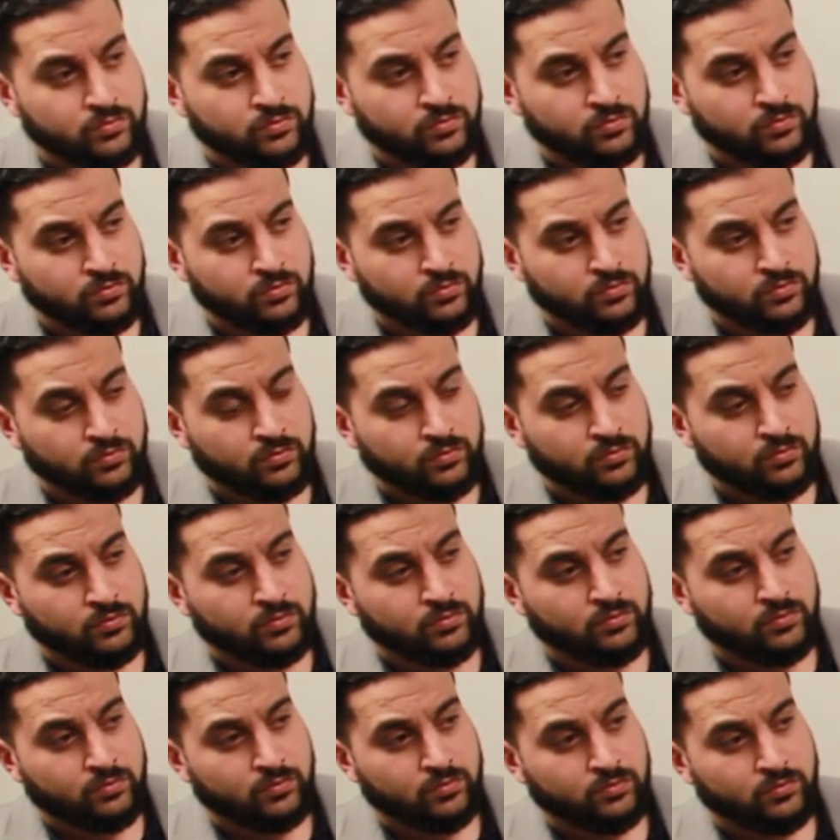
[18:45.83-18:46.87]

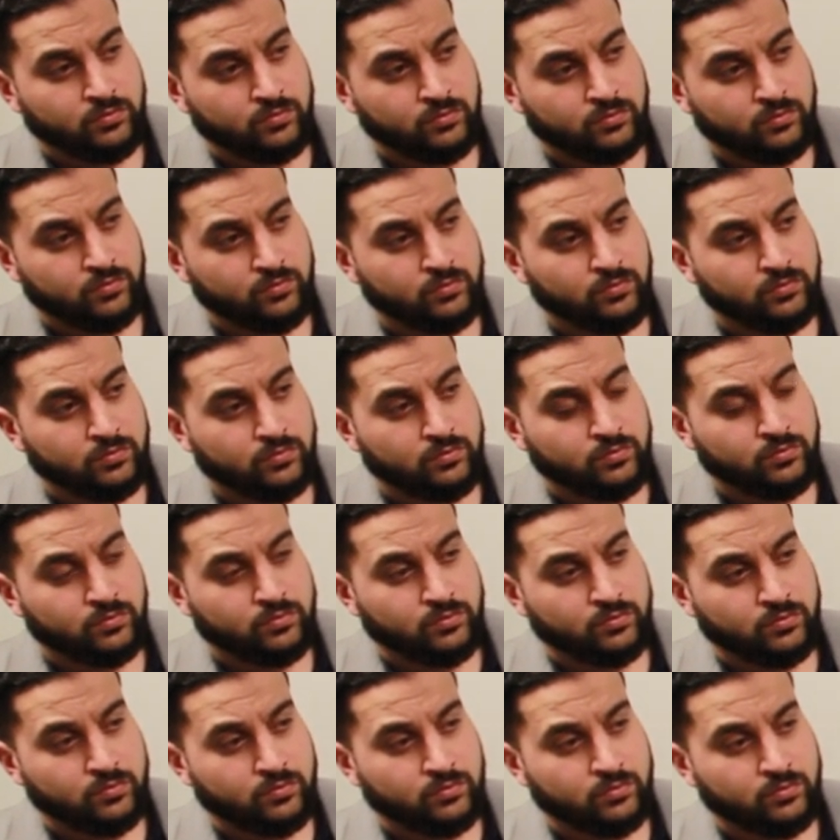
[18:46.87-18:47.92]

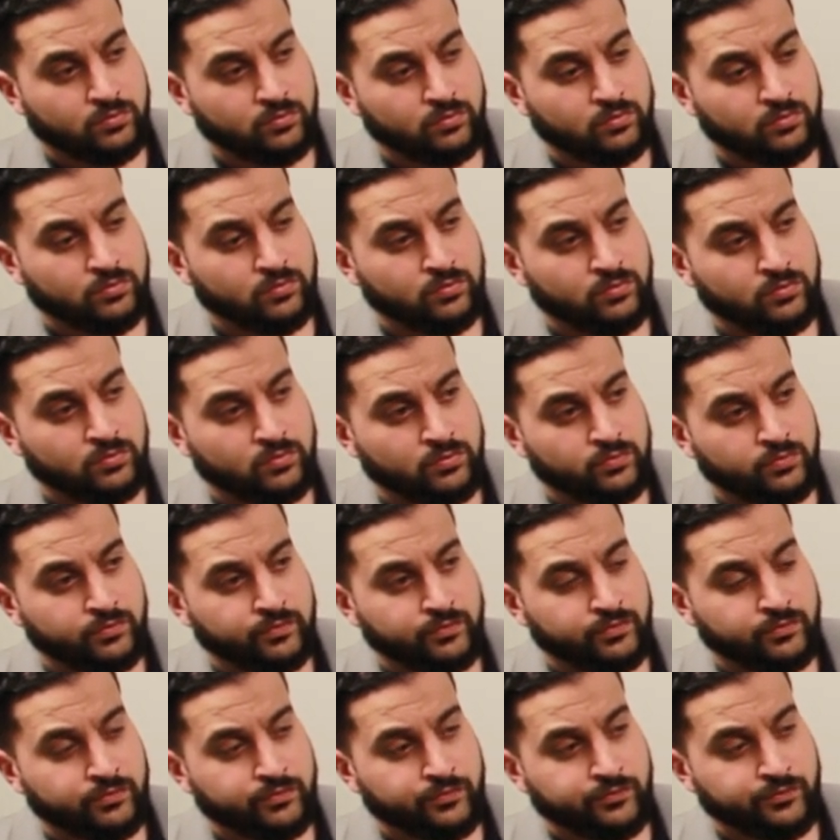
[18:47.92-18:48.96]

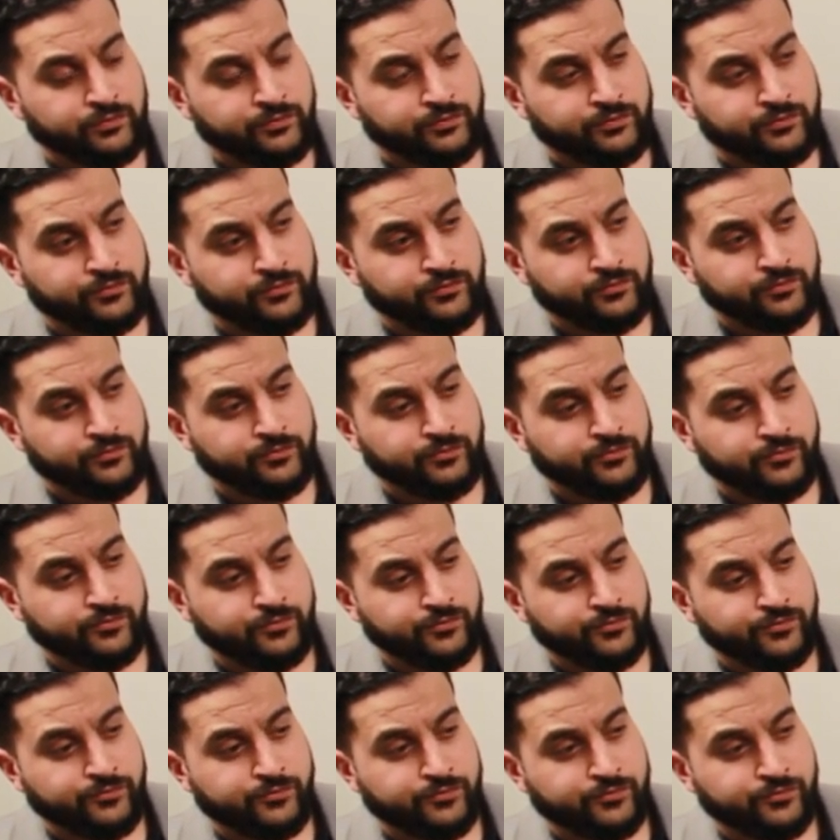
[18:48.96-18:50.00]

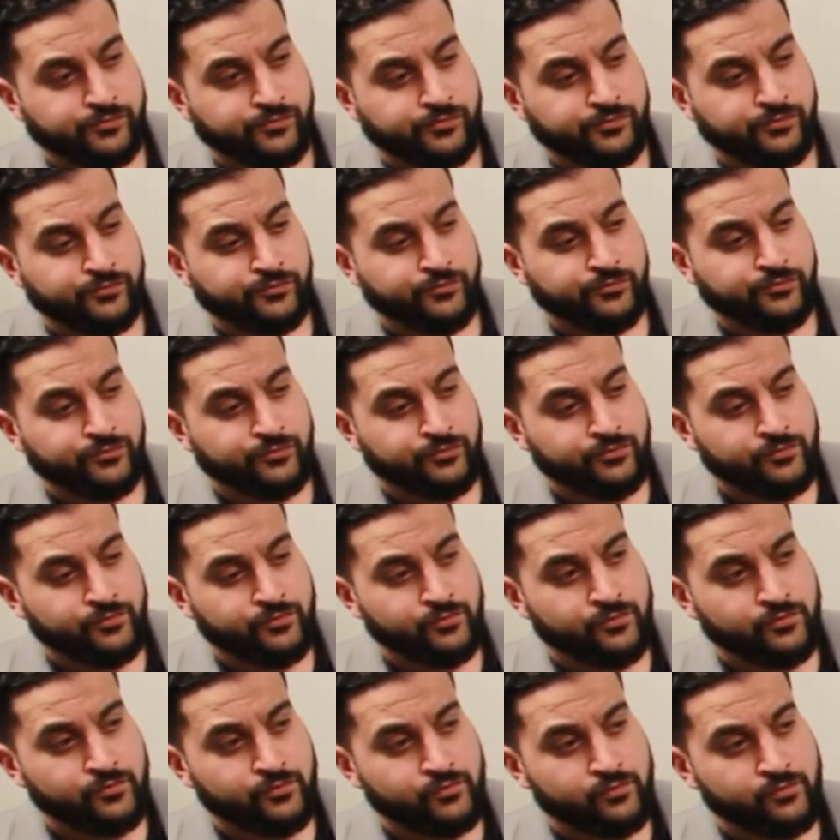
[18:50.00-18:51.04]

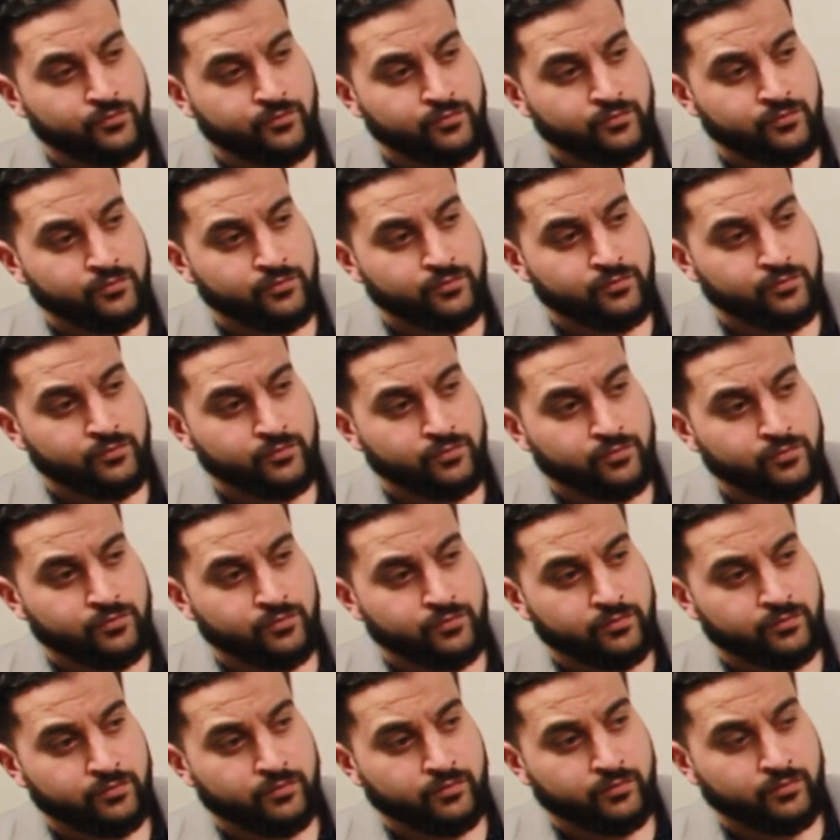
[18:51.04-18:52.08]

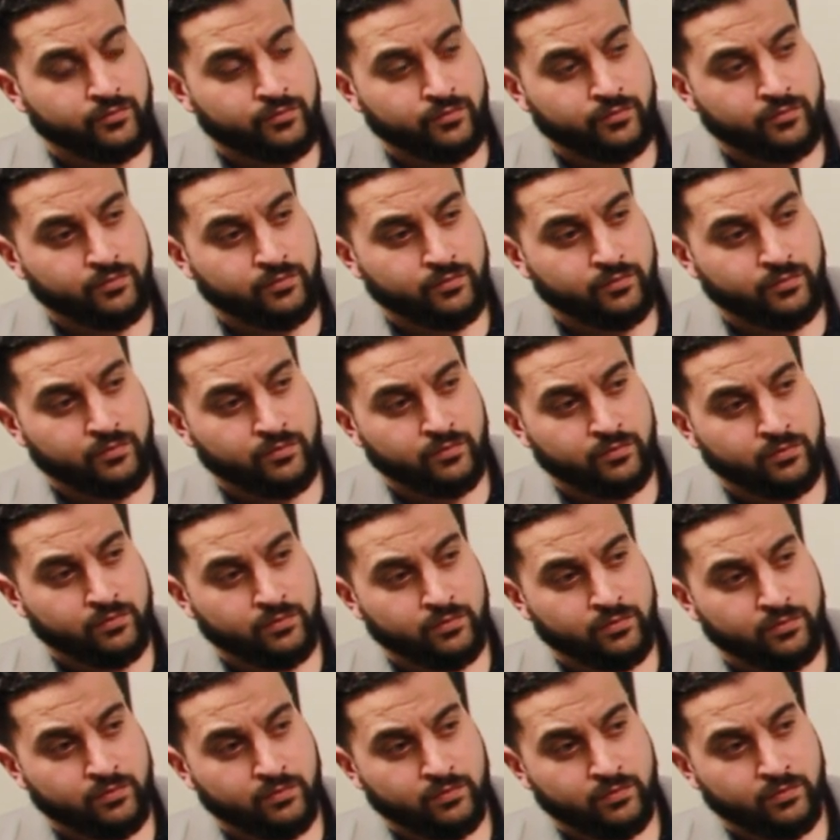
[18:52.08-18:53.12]

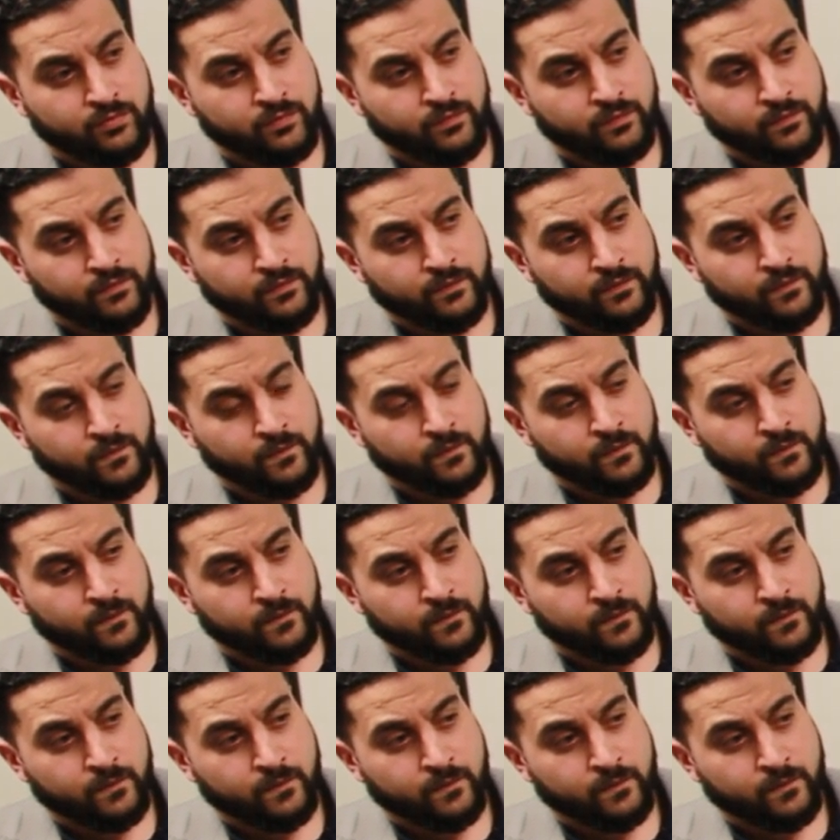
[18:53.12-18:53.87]
No words are spoken by the person on screen.